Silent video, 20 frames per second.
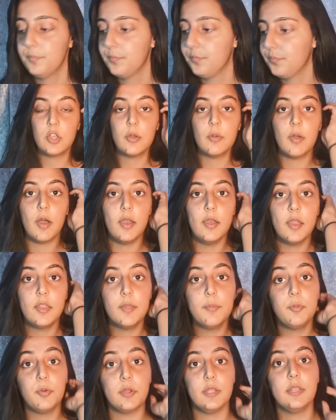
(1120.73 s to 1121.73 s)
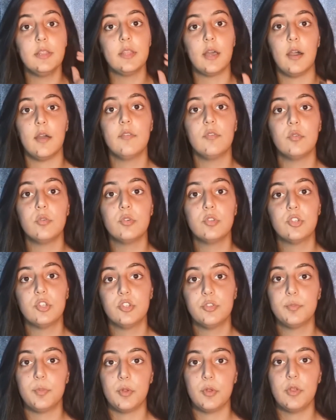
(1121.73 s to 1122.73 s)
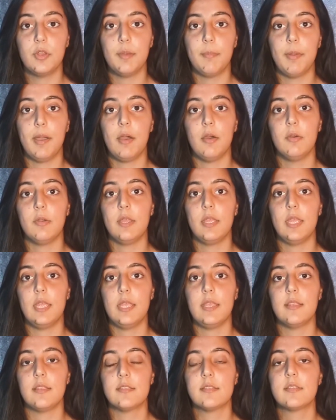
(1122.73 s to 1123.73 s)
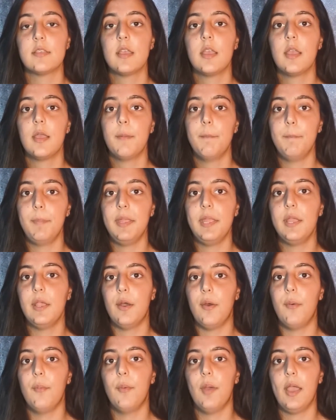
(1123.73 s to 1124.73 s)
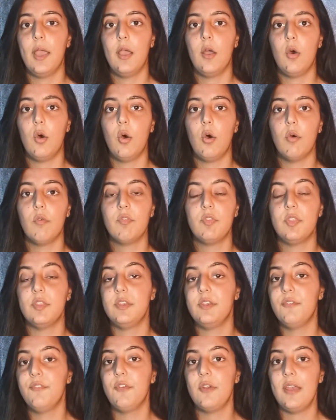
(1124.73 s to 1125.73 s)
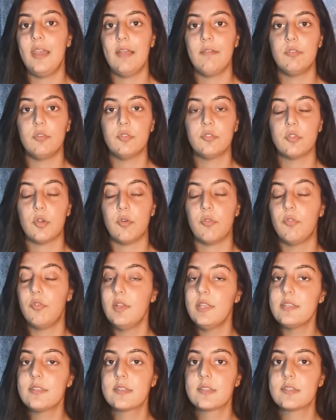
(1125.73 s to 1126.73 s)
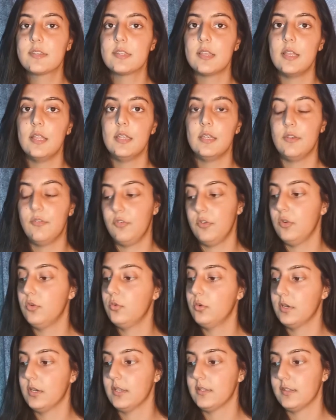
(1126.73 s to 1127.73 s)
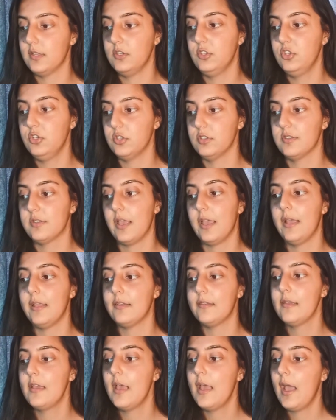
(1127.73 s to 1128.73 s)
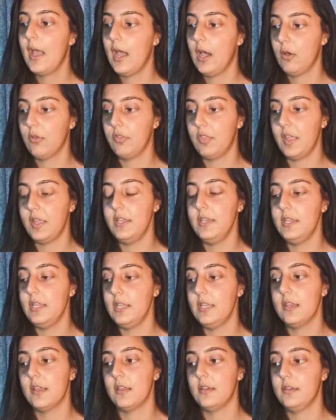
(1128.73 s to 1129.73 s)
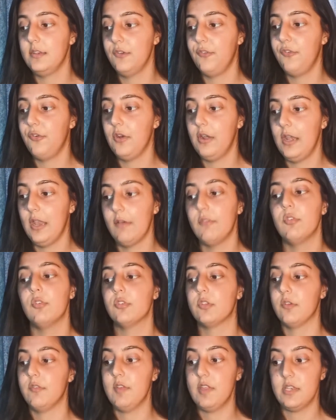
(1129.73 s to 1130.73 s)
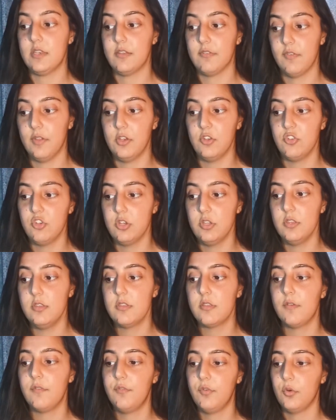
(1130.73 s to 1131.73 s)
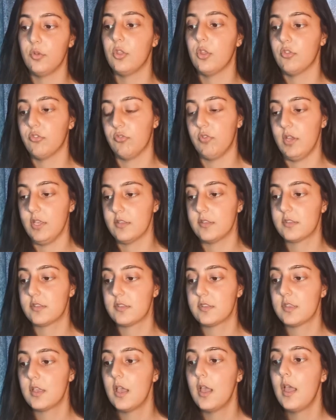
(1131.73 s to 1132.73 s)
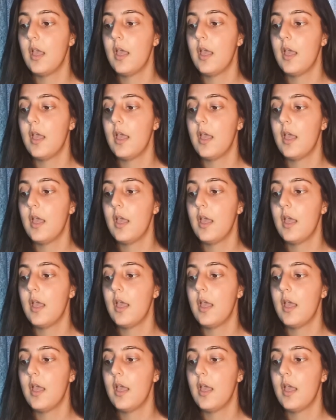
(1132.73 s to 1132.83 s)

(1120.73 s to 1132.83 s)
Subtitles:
So another point that I've also spoken about is being aware of the different levels of risks in different organisations and how they need different levels of interventions for those risks.